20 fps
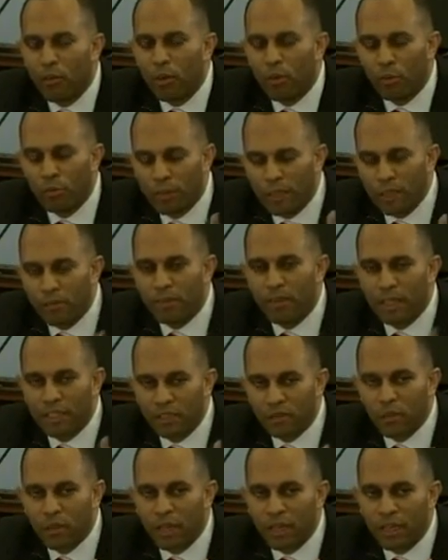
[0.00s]
And what would be the
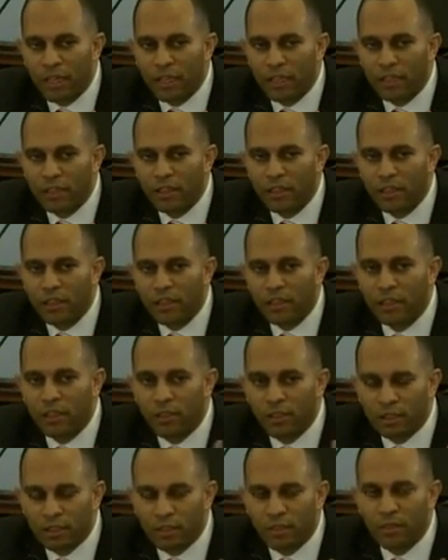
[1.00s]
best way, in
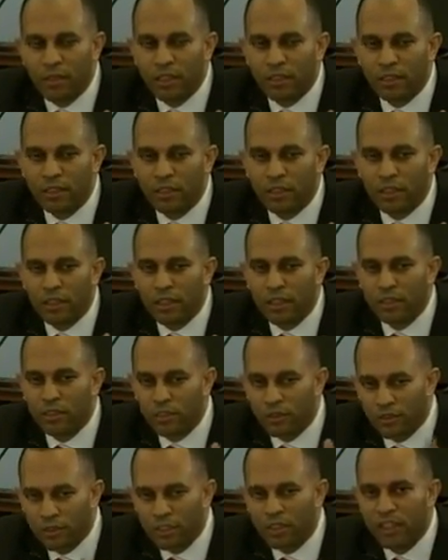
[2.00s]
your estimation, as
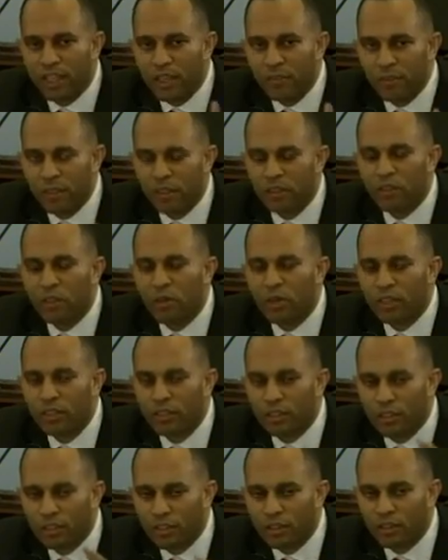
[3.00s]
you've examined this
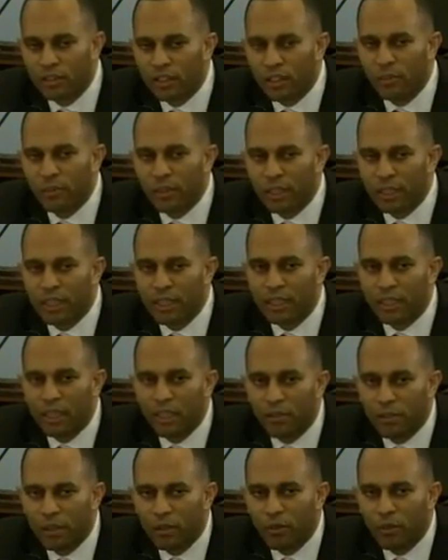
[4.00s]
question, to stimulate
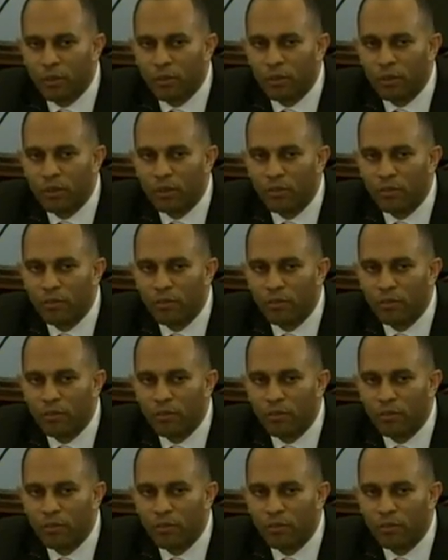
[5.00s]
economic growth?